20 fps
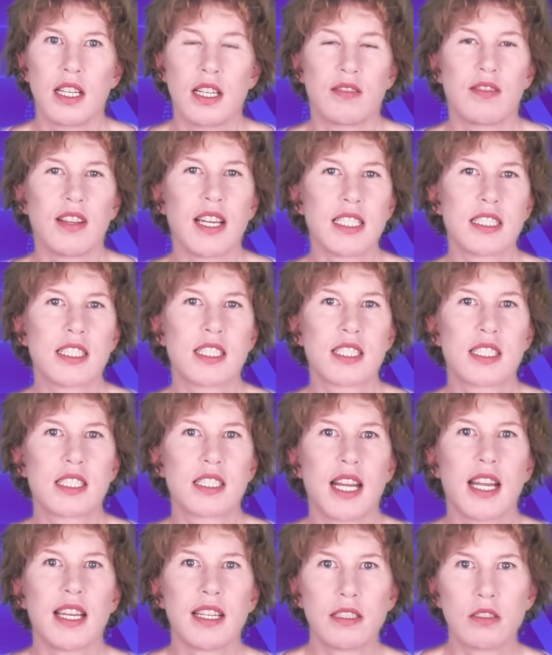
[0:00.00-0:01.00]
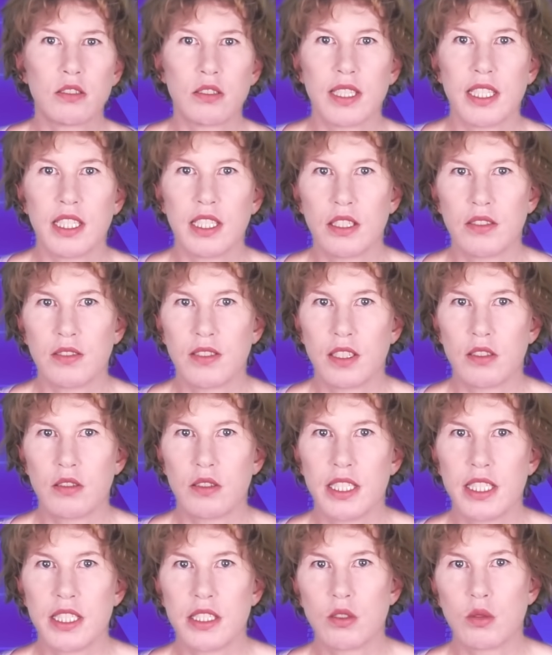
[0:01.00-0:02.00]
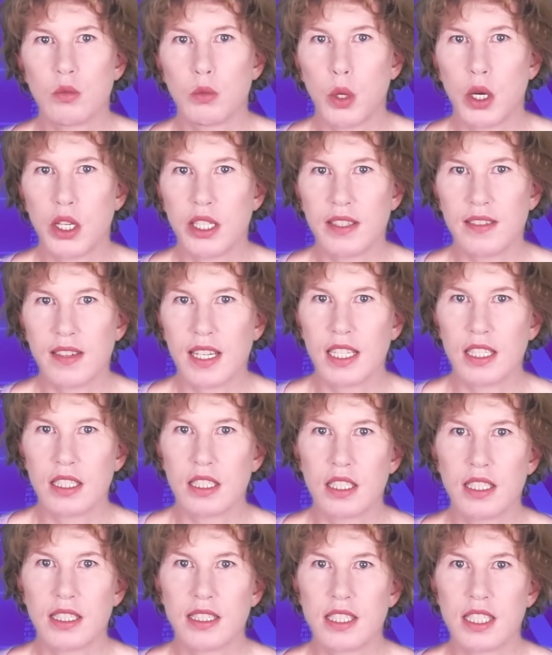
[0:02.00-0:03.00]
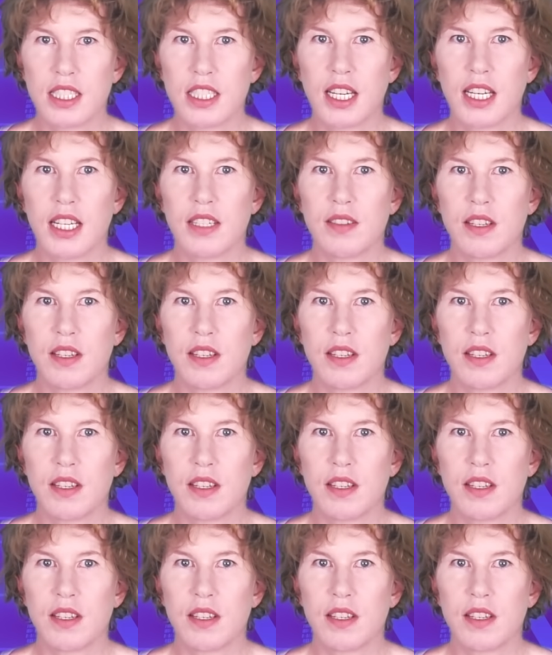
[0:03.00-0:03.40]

That's staggering, and the reason why the headlines say